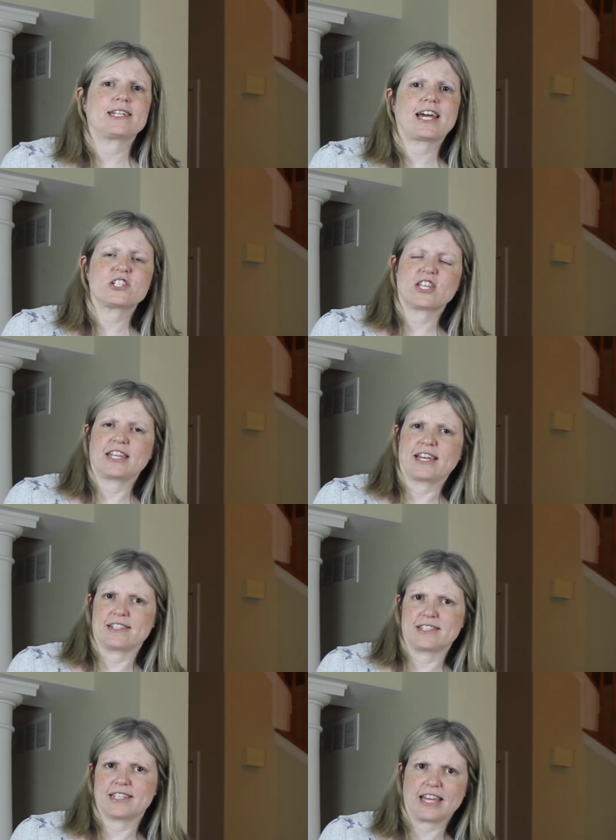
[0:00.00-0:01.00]
dash at the
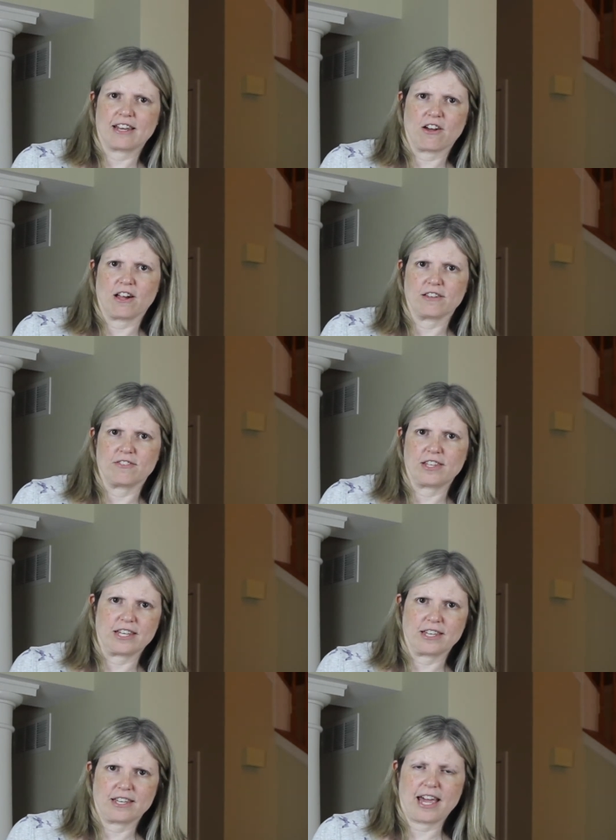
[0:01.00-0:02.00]
end to get all of
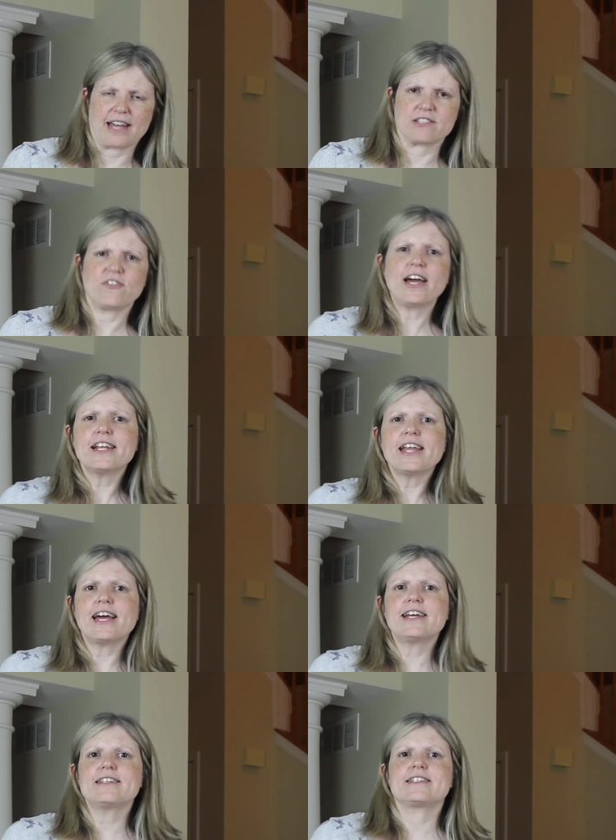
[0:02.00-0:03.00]
the cast
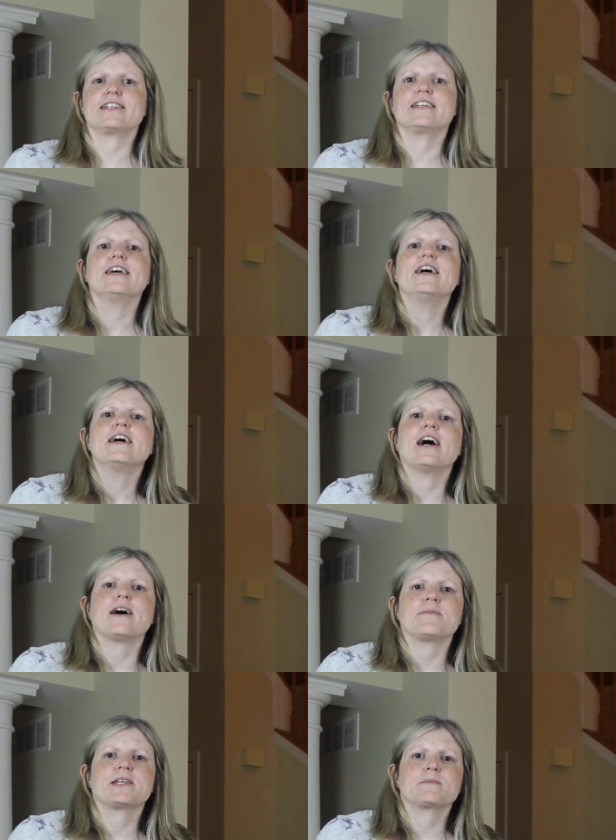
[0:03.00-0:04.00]
finalized, and
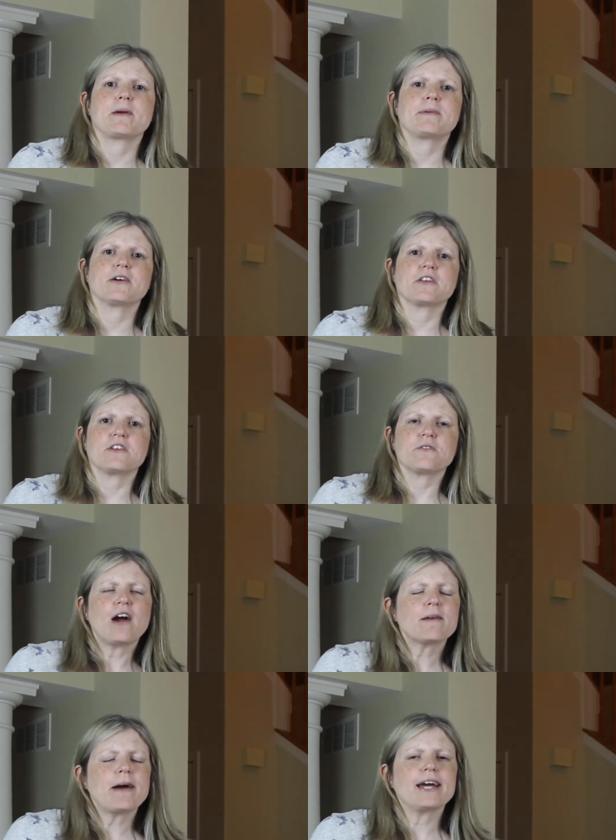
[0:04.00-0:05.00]
things might be going a little
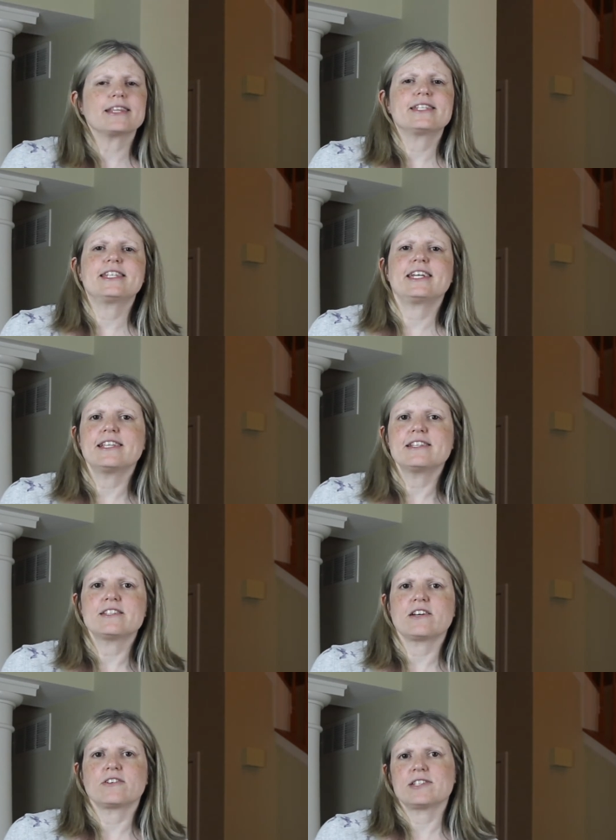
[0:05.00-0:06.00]
wrong behind the scenes.
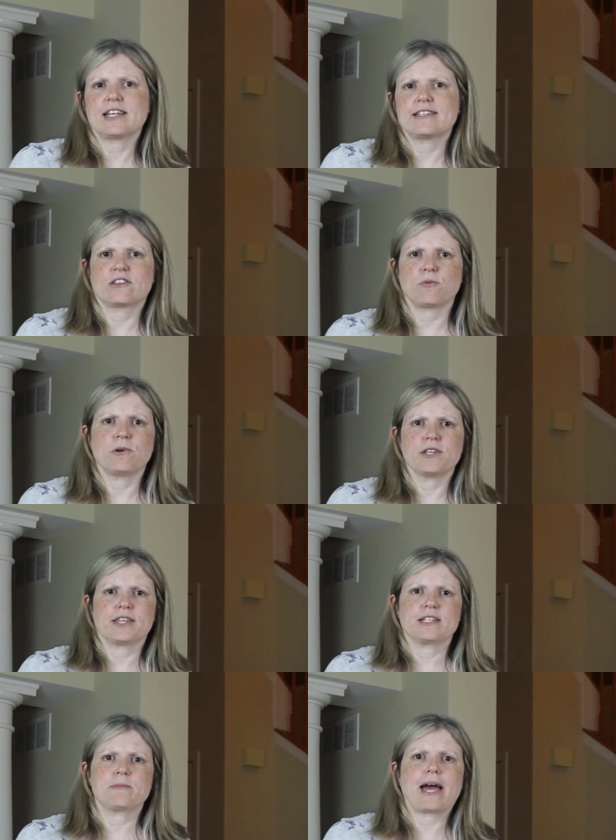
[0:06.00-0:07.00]
So it sounds like they're pulling
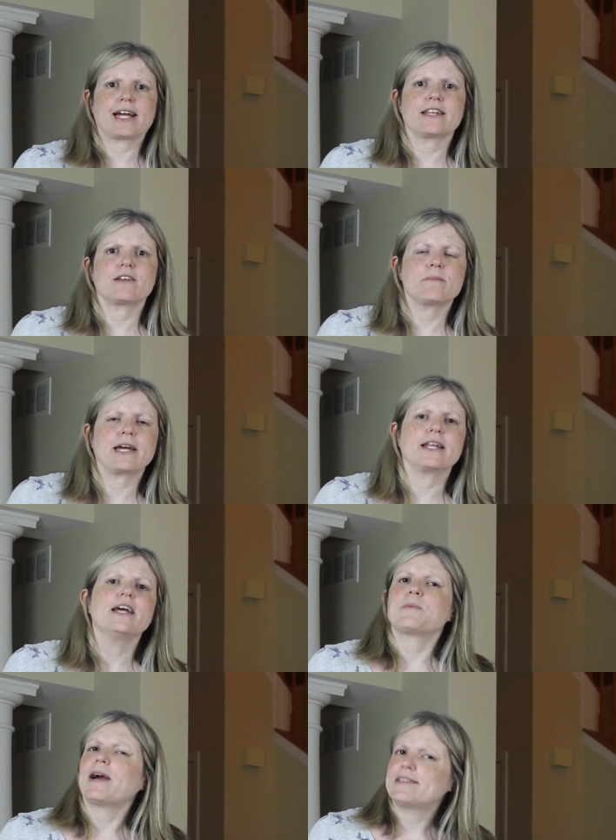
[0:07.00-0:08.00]
things back a little bit.
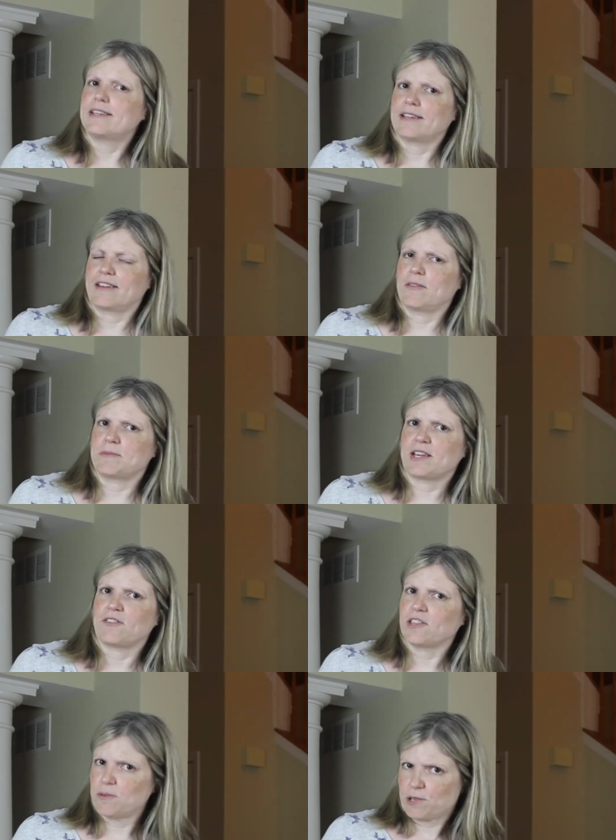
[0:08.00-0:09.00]
Surprised they didn't give
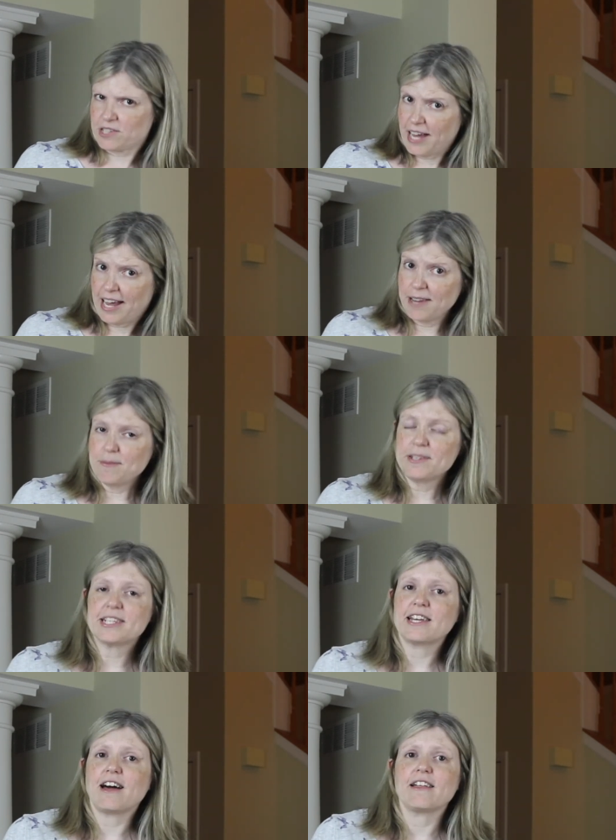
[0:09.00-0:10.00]
themselves a little more time to
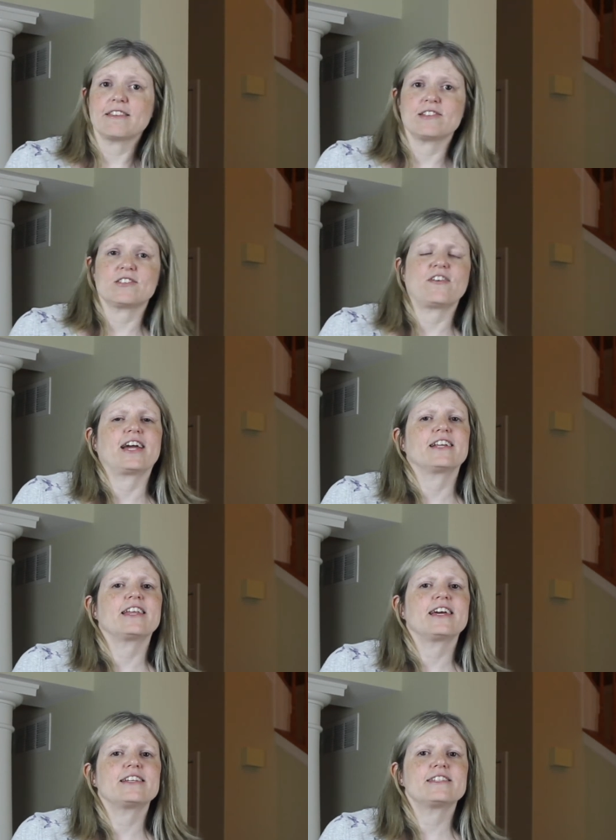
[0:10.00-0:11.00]
get all of this
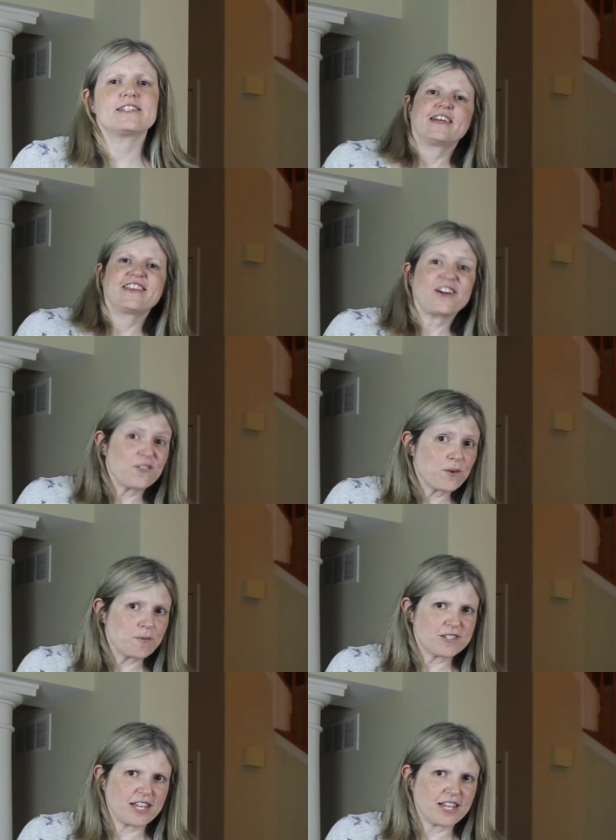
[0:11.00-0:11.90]
finalized. And there are rumors